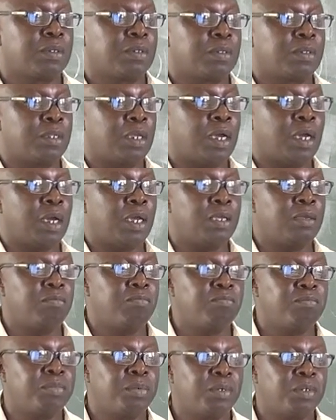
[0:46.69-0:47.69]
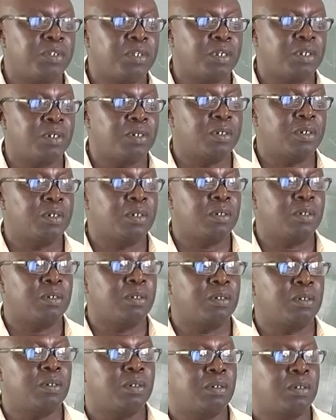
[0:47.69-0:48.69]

They are important,